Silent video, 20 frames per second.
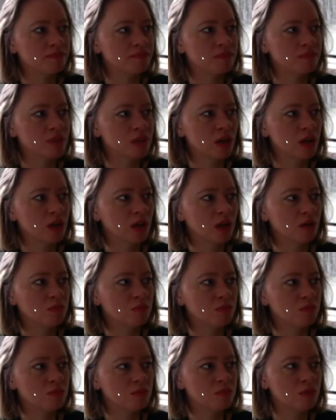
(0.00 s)

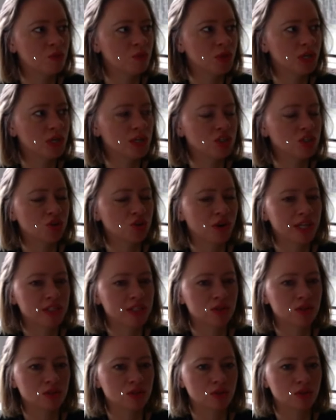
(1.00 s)
Um, we are trying
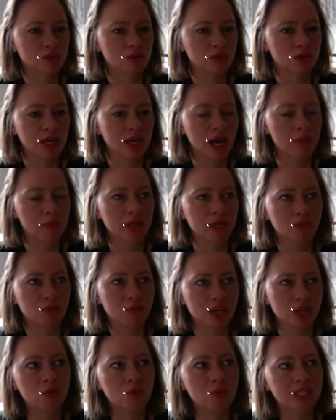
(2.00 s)
to. I mean, we
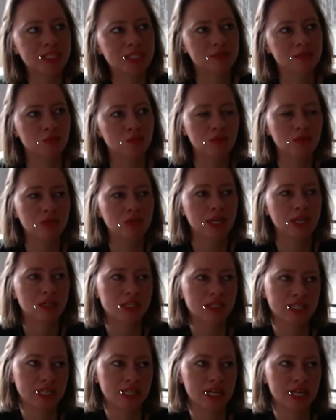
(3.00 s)
always when we are
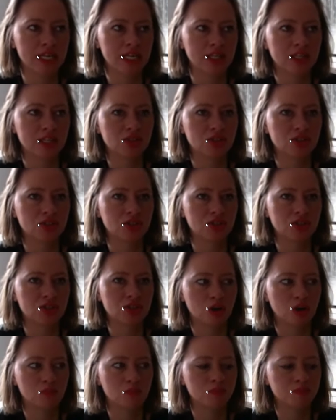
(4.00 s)
styling a show
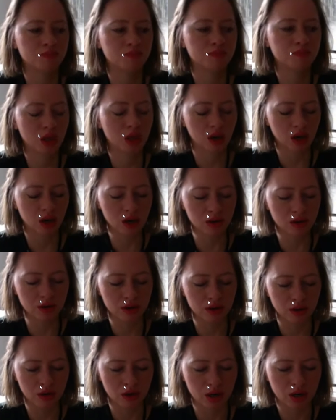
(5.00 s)
home.
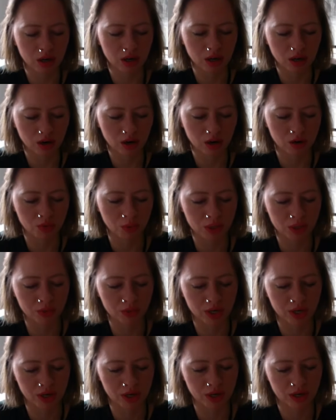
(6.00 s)
Uh, or when
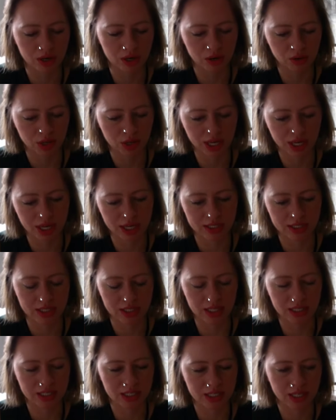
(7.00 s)
we're looking at
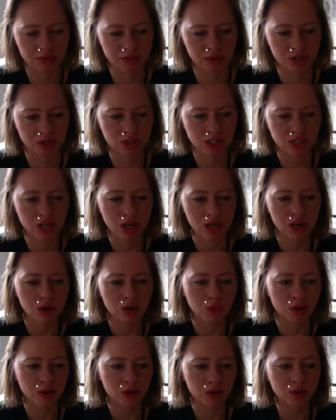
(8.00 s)
interiors,
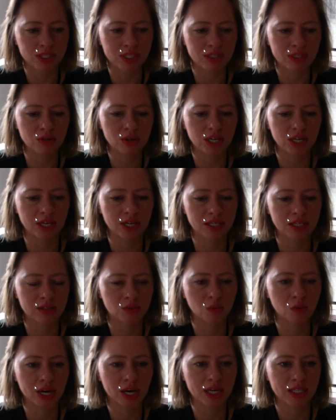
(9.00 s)
we're always looking at
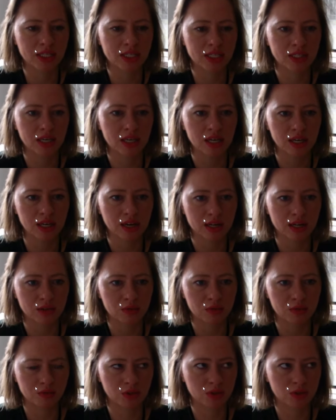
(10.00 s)
quite kind
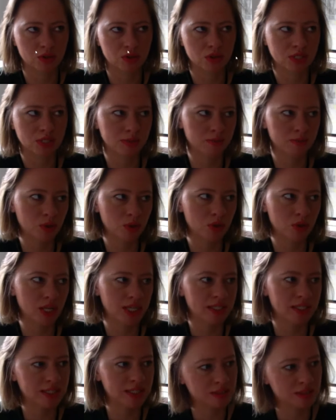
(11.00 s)
of your
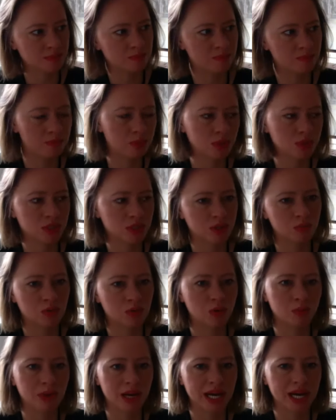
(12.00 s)
smallest possible
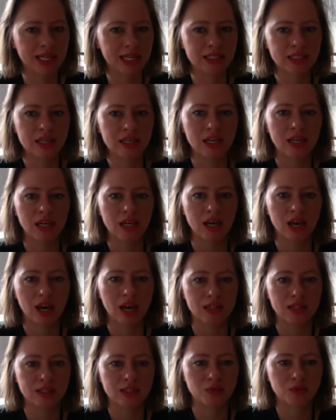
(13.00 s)
bed. Uh,
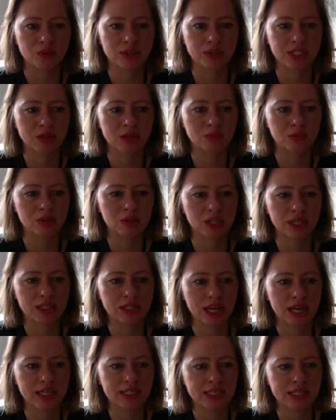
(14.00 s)
so, for example, a,
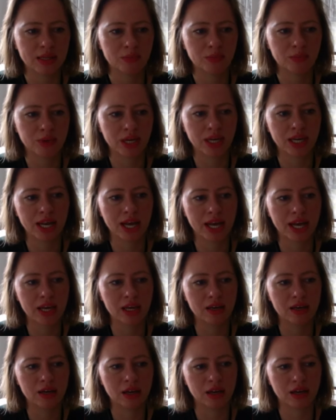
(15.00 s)
a tip in a
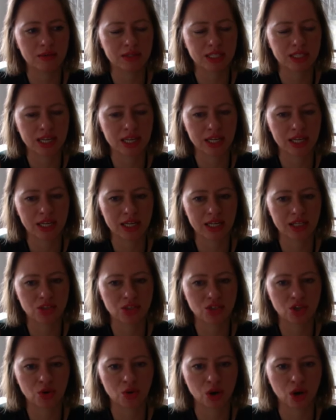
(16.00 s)
uh, styling a
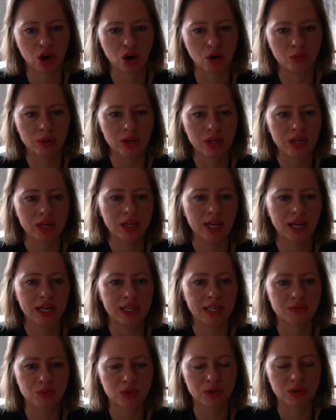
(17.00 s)
show home is
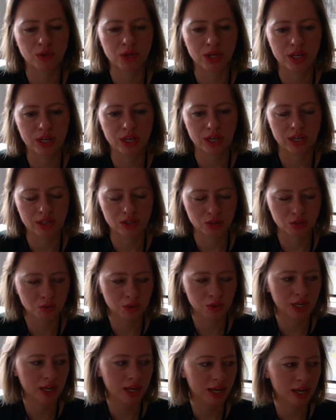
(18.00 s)
when we are
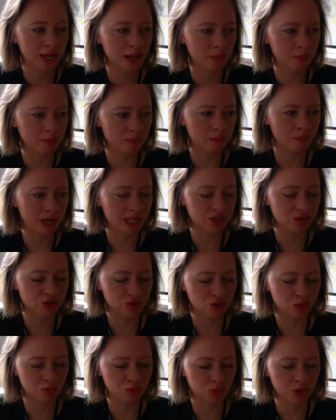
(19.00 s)
doing a
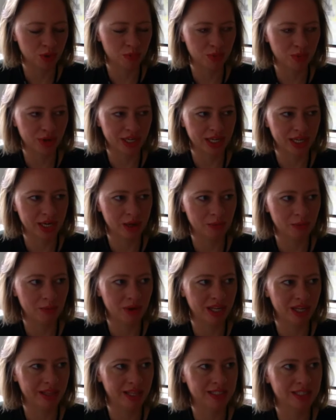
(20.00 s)
bedroom, we're bringing a
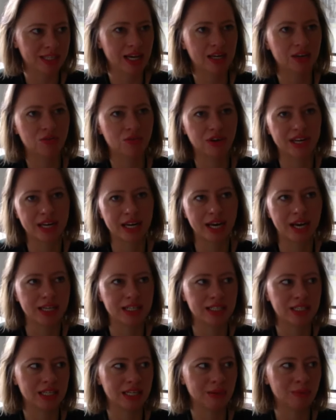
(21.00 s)
bed that's one hundred
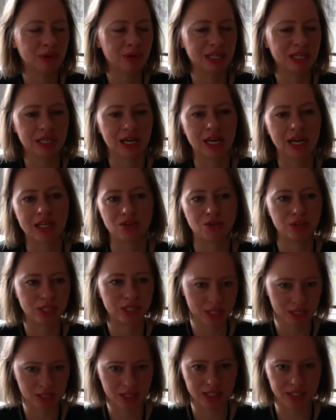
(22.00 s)
ninety by one hundred
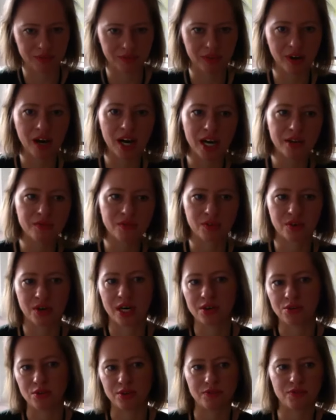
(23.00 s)
thirty-five or one
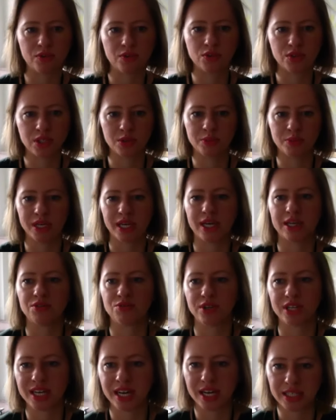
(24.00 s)
hundred forty by one
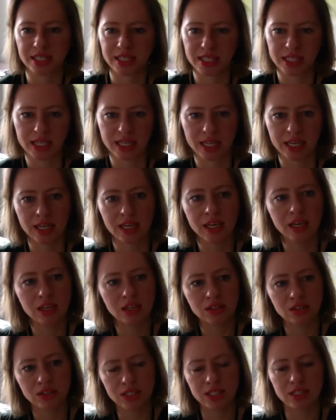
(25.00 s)
hundred ninety.
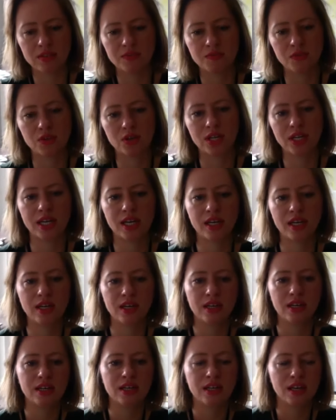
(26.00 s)
This is for the
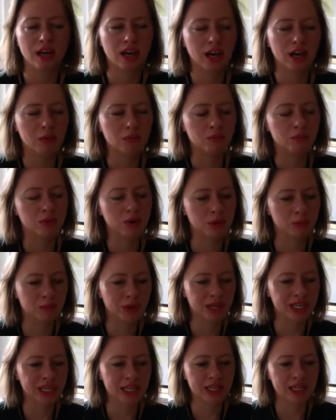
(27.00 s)
um,
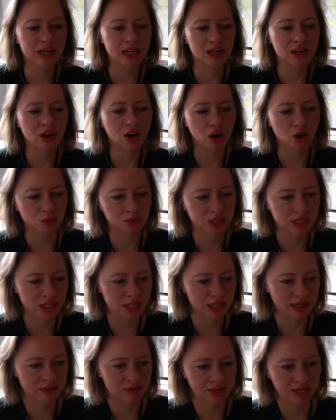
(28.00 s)
beginner homes,
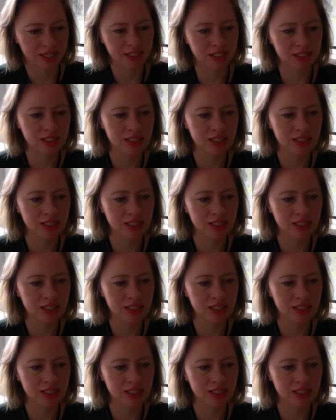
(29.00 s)
right?